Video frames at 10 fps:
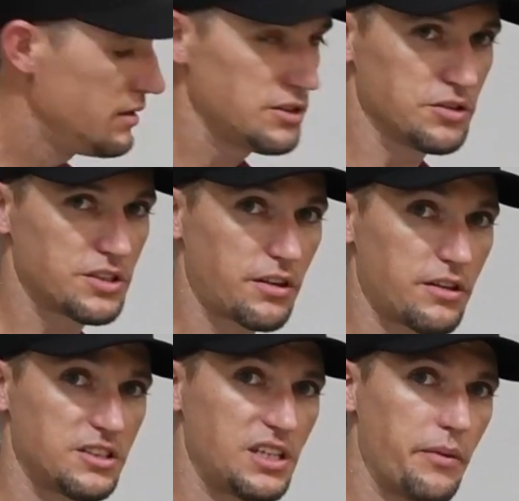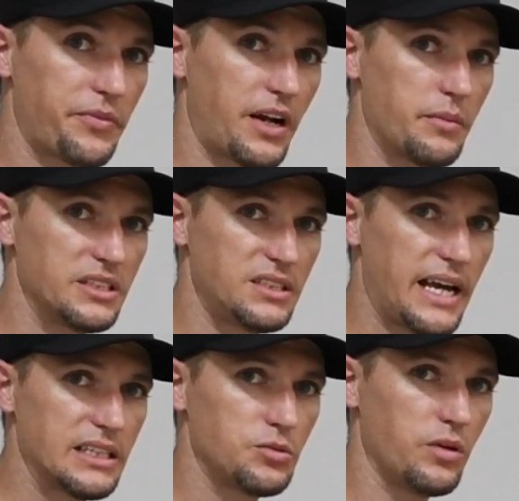So some
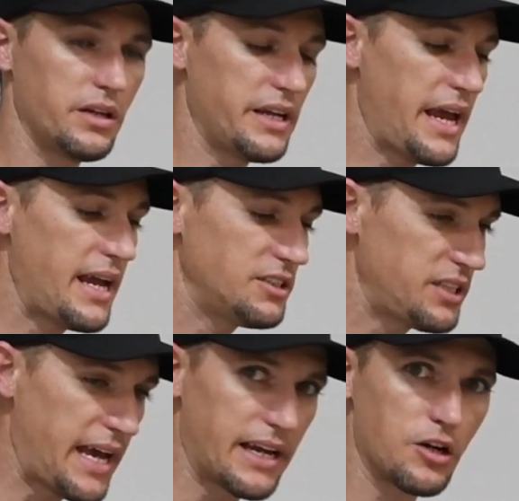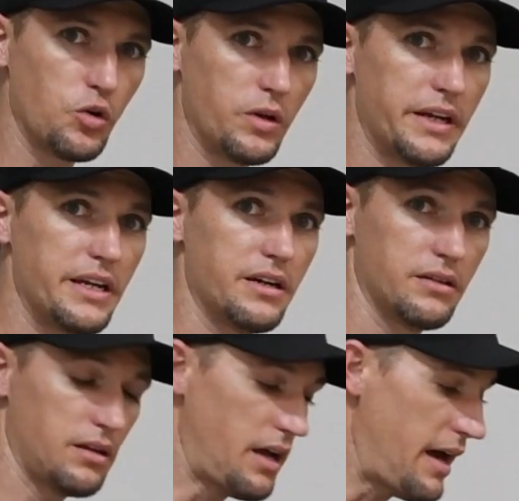thermostats will engage that cooling
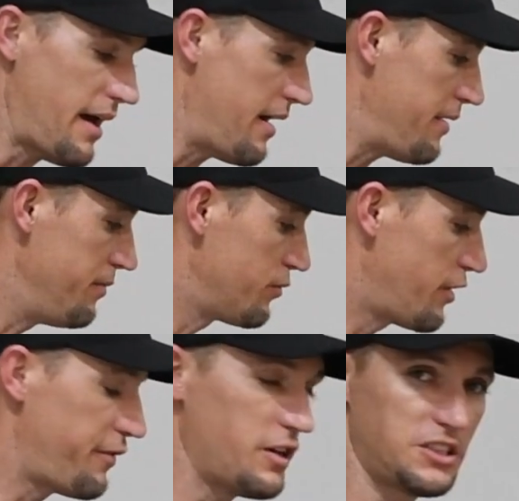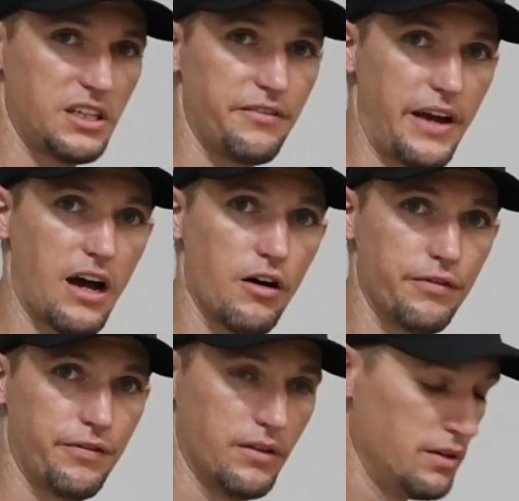reversing valve.
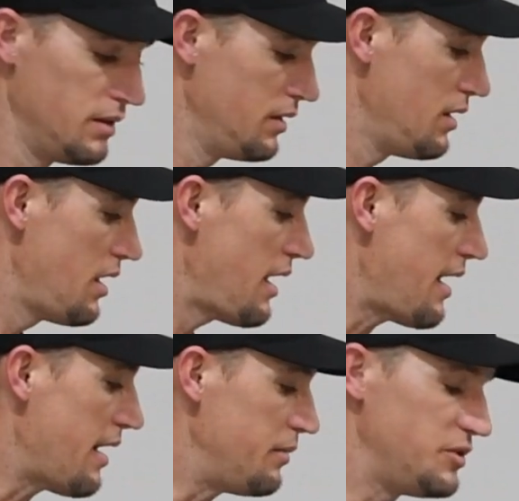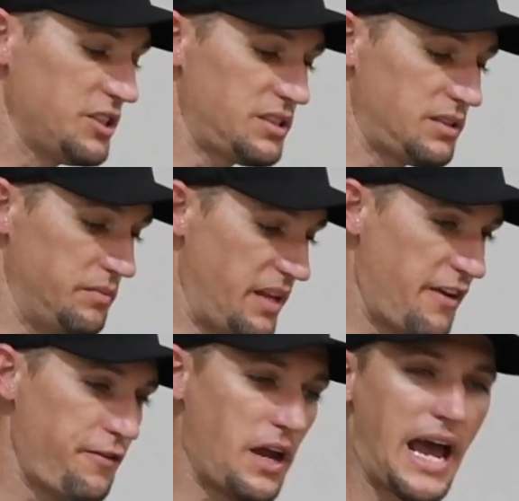Just
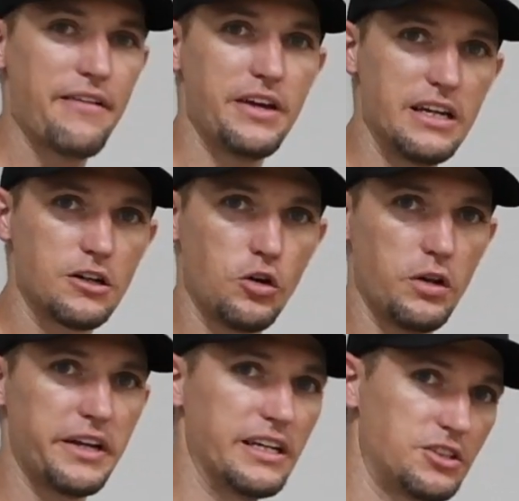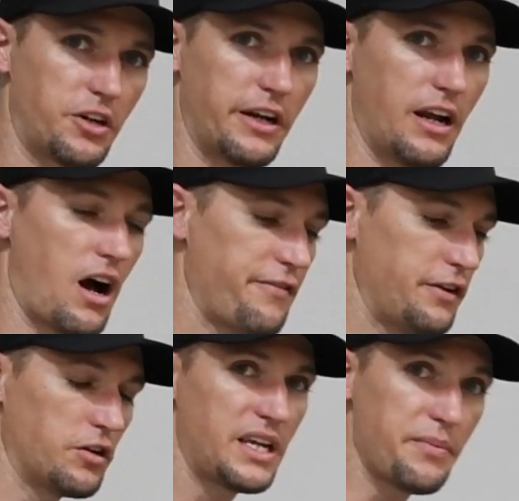if you have it in cooling and turn it off,
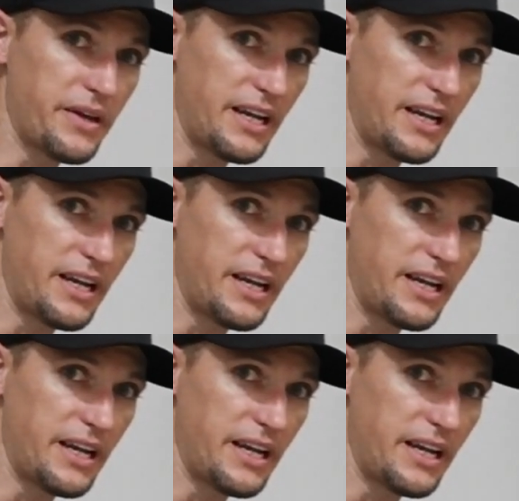it'll keep it